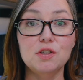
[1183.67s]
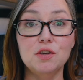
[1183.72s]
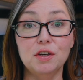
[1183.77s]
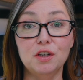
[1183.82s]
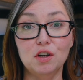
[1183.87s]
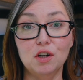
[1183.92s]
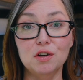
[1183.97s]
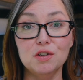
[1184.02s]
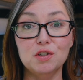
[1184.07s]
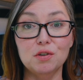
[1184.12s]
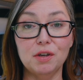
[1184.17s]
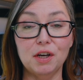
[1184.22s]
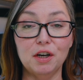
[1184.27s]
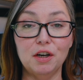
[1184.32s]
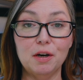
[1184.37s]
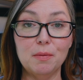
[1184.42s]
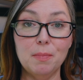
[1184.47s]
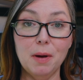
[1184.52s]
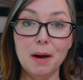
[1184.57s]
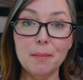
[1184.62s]
So you can also
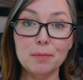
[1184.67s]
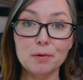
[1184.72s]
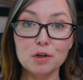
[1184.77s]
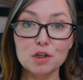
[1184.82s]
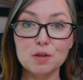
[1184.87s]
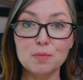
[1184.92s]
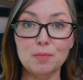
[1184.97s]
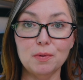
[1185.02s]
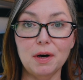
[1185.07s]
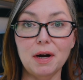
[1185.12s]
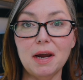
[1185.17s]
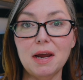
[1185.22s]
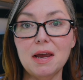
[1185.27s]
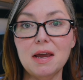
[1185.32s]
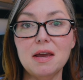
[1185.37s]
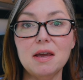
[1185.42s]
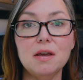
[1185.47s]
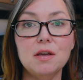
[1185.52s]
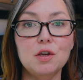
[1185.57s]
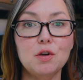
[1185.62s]
carry pepper
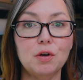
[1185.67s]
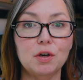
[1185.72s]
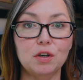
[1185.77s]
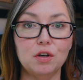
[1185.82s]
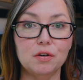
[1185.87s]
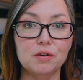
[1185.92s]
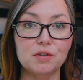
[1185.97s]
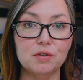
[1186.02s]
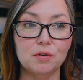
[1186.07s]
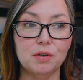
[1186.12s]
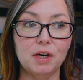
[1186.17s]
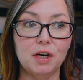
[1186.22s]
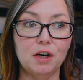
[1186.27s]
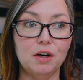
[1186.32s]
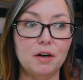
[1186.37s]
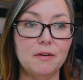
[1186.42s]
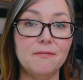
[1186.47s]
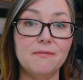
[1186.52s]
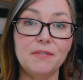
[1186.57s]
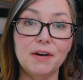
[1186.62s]
spray, you can also
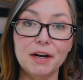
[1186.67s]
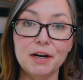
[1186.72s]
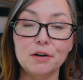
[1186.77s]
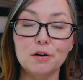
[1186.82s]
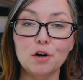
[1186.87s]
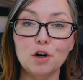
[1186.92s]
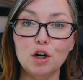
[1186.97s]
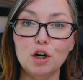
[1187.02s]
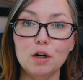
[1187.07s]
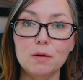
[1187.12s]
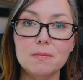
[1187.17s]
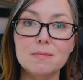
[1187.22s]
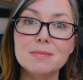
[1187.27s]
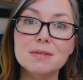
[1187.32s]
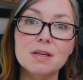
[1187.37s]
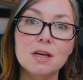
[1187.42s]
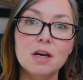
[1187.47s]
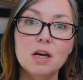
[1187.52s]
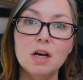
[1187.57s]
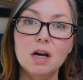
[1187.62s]
carry
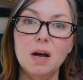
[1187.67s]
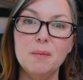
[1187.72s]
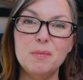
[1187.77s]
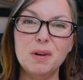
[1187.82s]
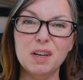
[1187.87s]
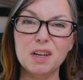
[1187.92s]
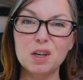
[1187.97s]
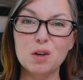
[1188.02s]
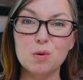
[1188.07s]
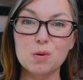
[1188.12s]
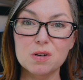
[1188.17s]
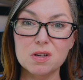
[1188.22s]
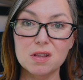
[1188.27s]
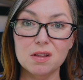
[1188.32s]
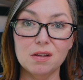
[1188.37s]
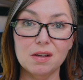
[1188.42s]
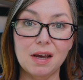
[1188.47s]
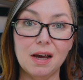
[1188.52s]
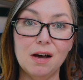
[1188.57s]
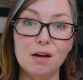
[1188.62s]
firearms. I'm not going to go into the
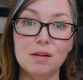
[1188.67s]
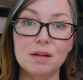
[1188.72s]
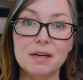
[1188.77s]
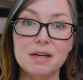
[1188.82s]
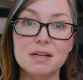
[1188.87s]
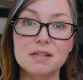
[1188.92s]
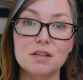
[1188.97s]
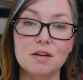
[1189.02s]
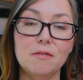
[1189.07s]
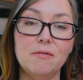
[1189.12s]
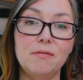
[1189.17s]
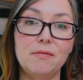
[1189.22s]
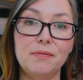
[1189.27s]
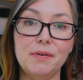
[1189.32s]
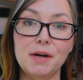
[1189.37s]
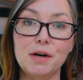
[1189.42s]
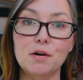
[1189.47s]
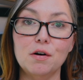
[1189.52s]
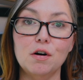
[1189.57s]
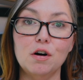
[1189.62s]
legalities of
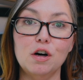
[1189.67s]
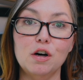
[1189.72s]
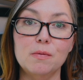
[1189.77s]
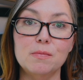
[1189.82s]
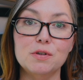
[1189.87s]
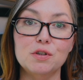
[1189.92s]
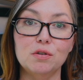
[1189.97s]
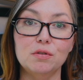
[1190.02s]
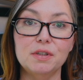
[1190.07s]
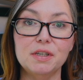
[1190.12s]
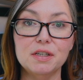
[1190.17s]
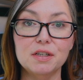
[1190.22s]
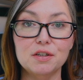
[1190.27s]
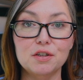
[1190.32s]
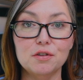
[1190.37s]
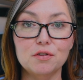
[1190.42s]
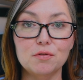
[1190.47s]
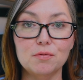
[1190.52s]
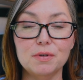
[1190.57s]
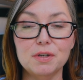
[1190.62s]
firearms, you'll need to
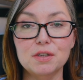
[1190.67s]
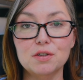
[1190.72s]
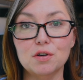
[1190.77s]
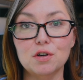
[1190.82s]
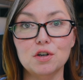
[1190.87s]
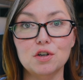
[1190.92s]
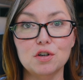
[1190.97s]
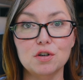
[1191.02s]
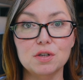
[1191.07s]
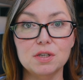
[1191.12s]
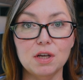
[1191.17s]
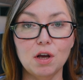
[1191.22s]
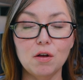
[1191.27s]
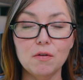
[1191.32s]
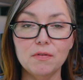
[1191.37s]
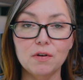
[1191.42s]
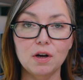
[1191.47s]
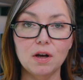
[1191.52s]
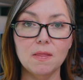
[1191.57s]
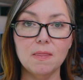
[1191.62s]
do the research
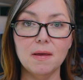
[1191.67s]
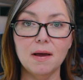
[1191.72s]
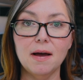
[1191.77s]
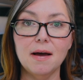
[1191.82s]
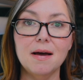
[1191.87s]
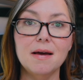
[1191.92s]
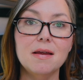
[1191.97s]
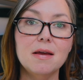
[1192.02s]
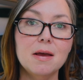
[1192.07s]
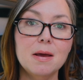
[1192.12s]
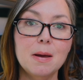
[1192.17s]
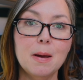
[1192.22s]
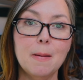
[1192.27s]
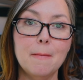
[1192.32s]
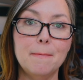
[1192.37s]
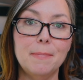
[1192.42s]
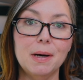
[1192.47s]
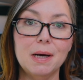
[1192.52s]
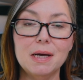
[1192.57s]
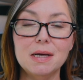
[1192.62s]
yourself on that,
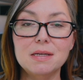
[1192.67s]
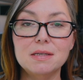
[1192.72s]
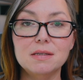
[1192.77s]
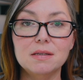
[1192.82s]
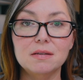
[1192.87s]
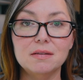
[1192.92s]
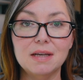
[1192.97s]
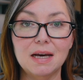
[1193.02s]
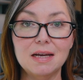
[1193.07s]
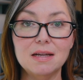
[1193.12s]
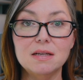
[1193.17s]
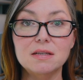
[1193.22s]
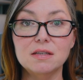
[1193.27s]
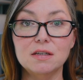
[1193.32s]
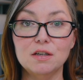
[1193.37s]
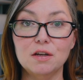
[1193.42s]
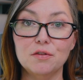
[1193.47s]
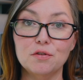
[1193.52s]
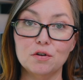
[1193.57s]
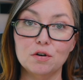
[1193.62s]
but that is
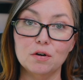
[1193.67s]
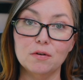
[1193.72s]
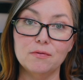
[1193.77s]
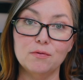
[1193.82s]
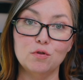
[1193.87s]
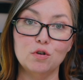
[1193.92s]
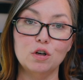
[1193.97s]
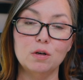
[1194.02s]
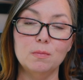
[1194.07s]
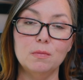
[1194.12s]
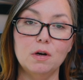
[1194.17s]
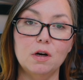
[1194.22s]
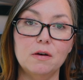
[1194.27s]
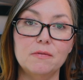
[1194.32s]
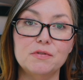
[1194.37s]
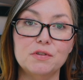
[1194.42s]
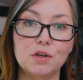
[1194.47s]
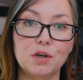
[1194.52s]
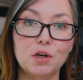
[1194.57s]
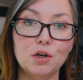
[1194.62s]
another form
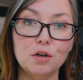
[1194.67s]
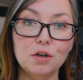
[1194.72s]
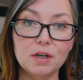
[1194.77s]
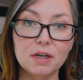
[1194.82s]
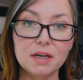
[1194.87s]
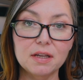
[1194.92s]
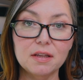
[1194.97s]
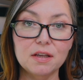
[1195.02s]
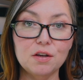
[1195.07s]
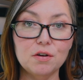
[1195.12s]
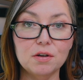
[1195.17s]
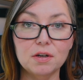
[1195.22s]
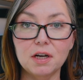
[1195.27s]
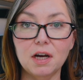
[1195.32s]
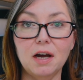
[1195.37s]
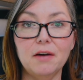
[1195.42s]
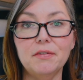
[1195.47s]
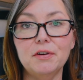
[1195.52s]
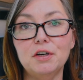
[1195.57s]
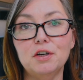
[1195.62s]
of security that you can
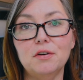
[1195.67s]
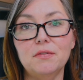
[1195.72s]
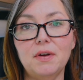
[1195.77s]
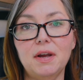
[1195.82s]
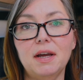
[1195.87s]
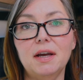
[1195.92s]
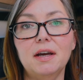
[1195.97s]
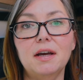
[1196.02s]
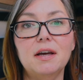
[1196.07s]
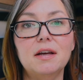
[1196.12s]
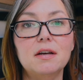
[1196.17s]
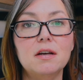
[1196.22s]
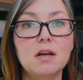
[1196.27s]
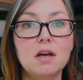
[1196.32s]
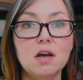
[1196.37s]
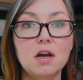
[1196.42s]
have in your van.